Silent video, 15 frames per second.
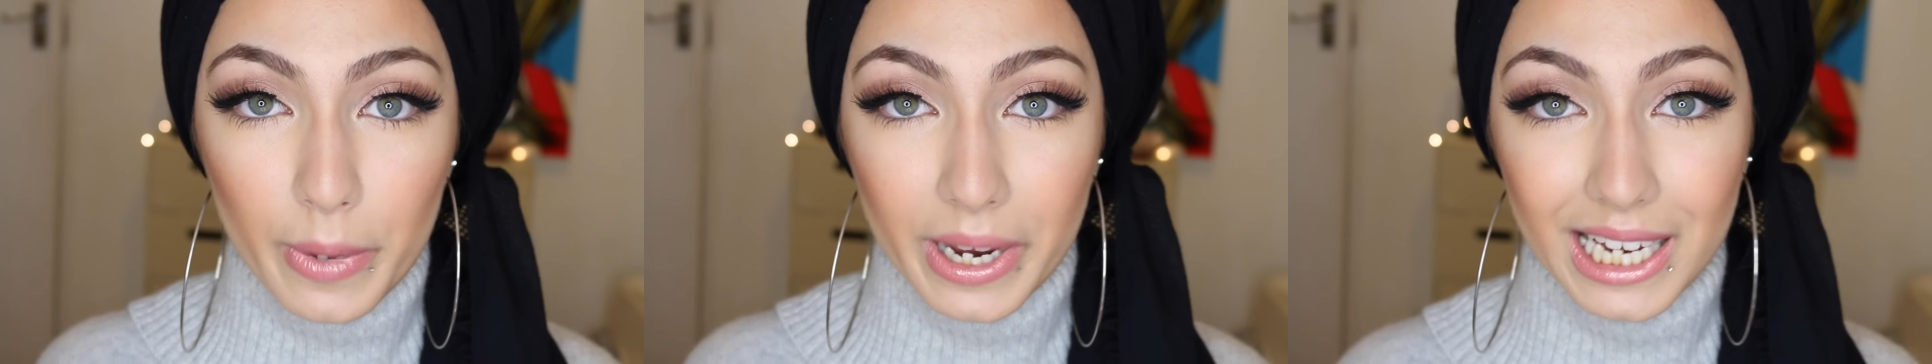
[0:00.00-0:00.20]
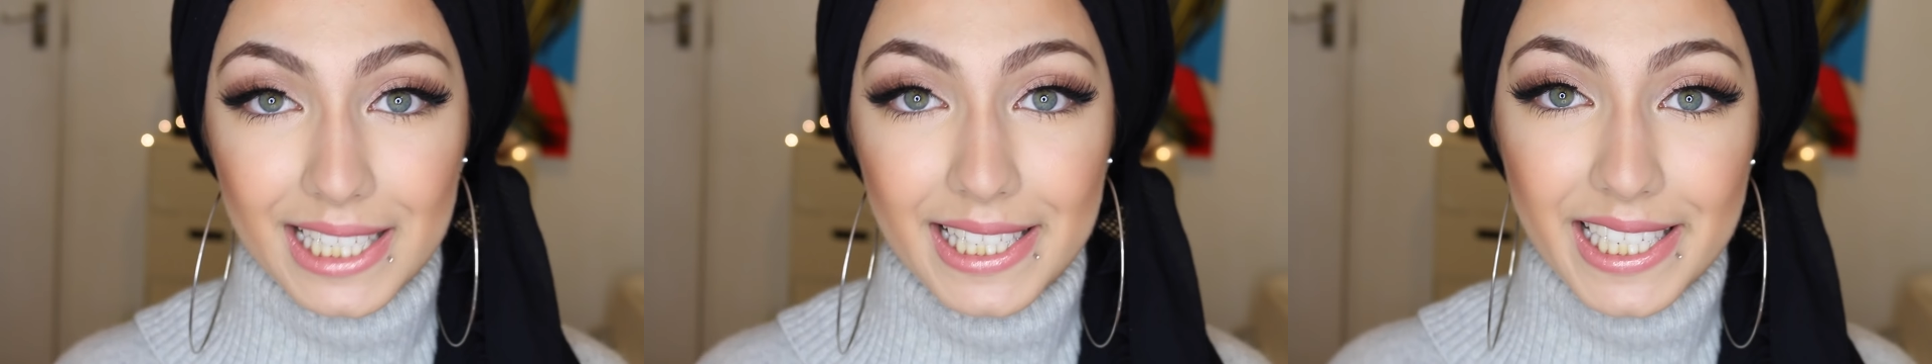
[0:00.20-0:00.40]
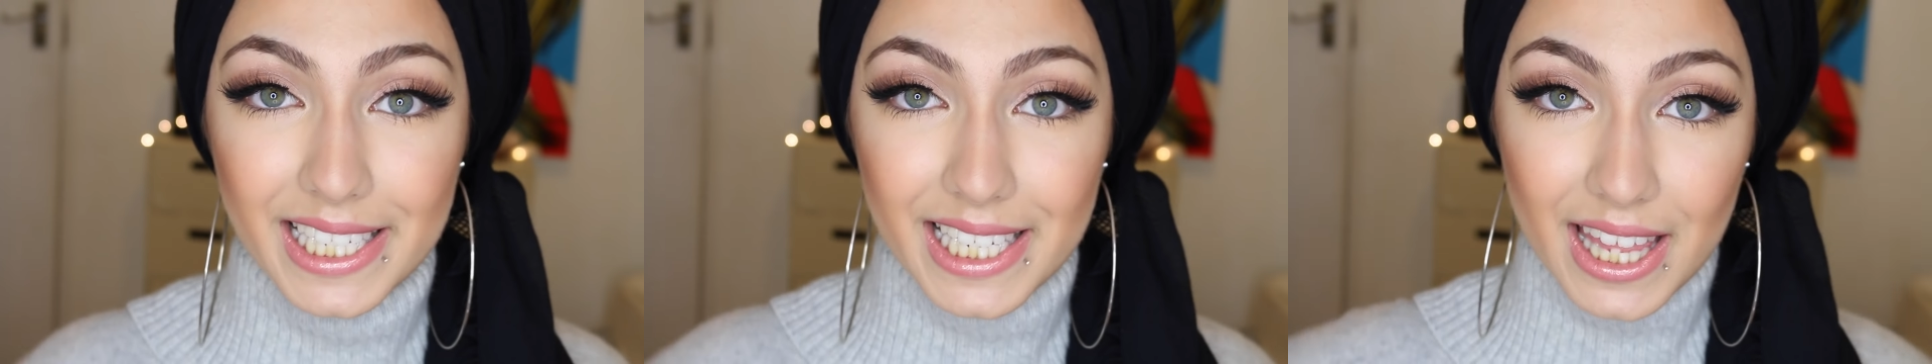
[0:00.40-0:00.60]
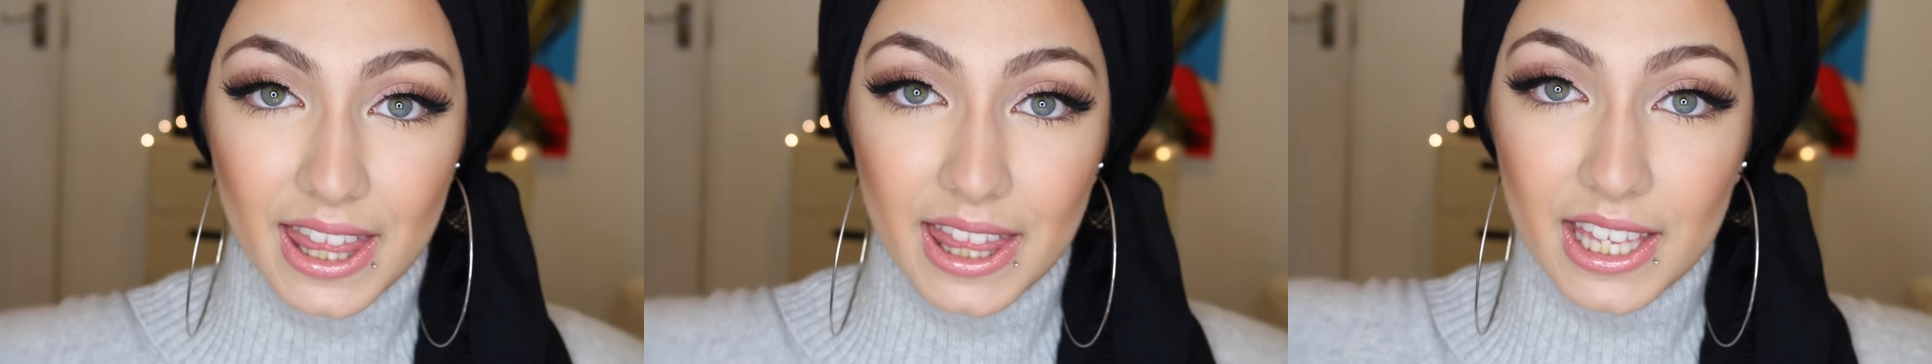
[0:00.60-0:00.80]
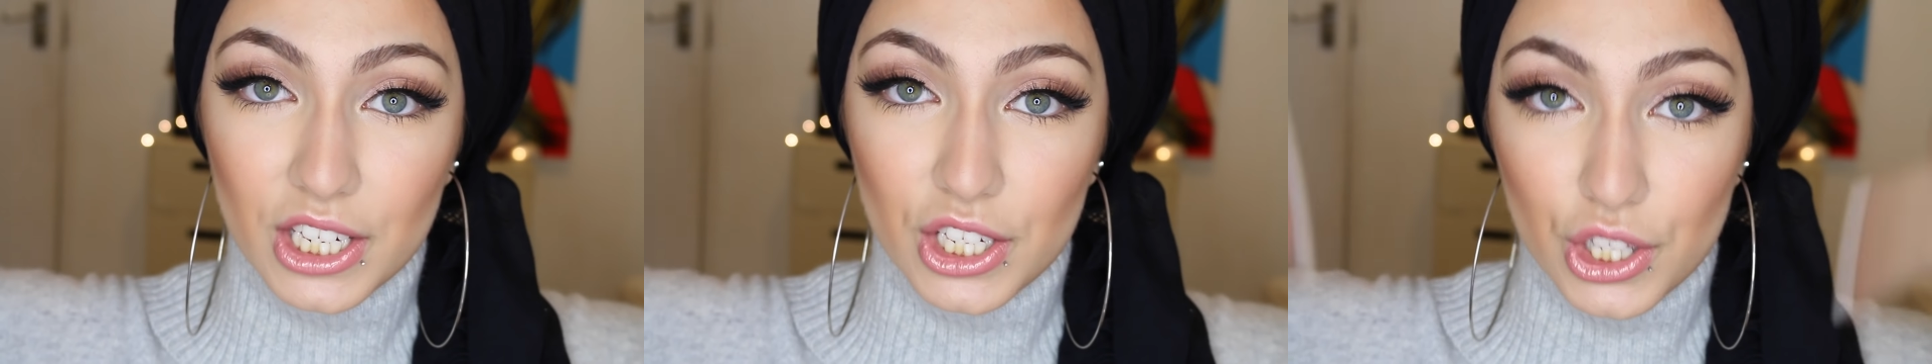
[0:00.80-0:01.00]
be listed
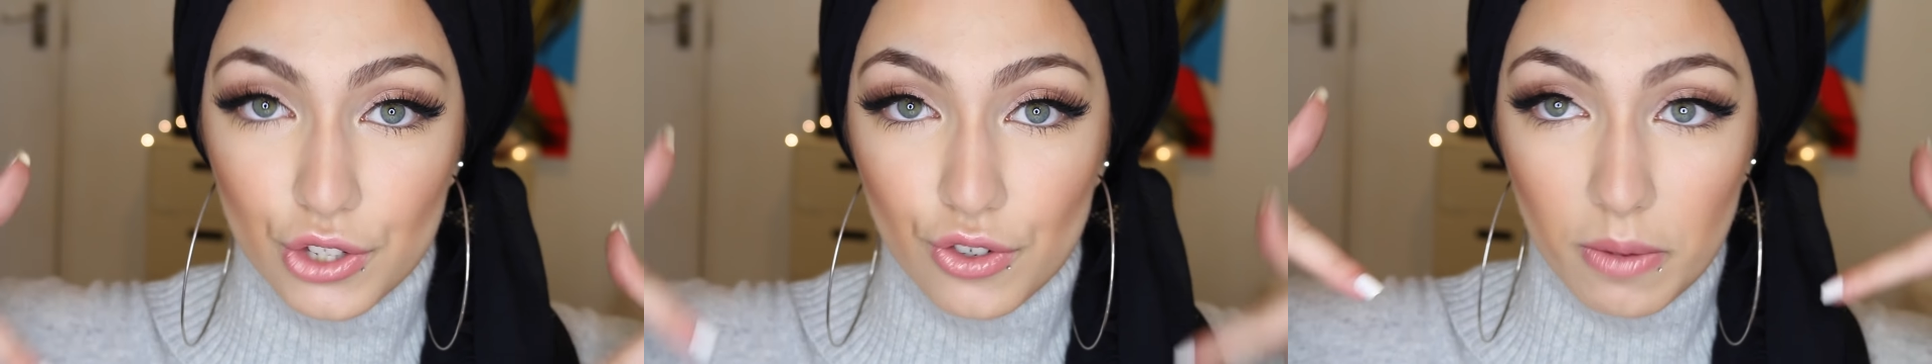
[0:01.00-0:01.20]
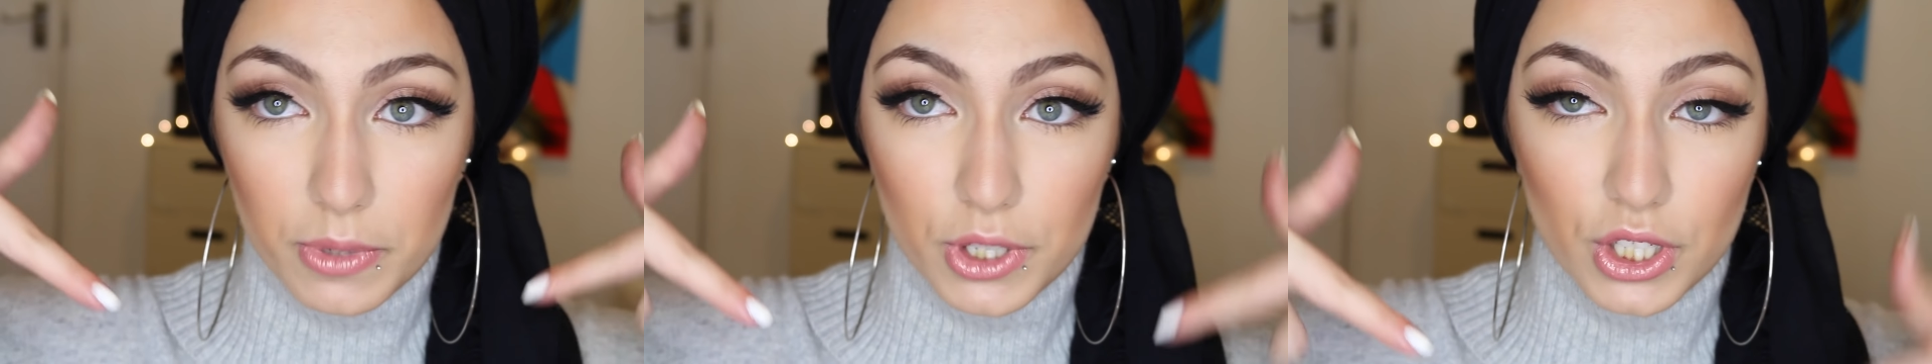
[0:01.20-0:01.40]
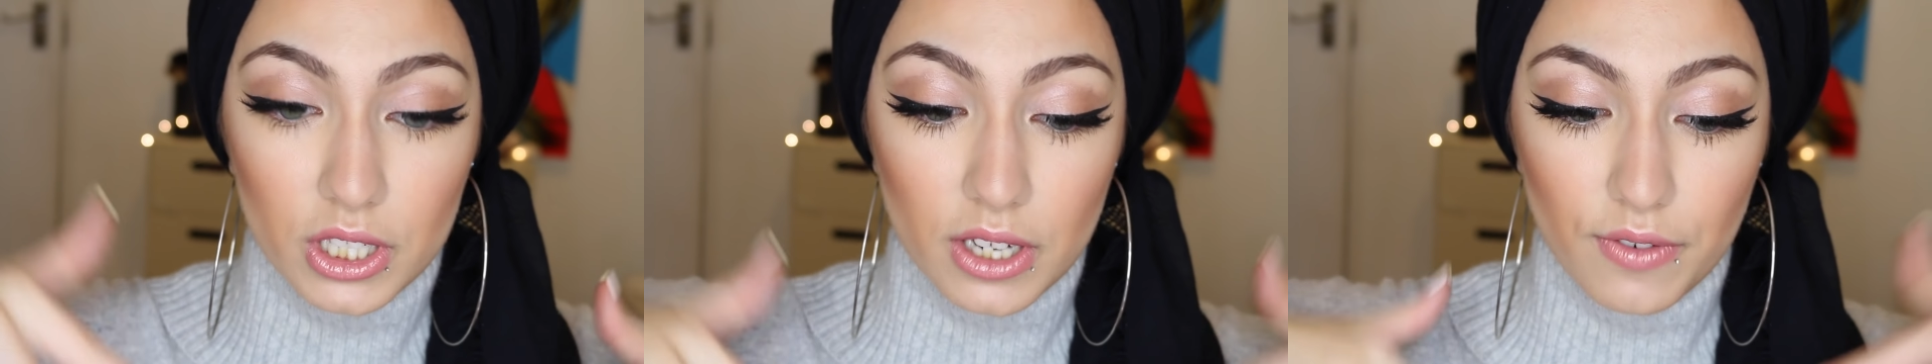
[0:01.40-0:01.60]
in the description,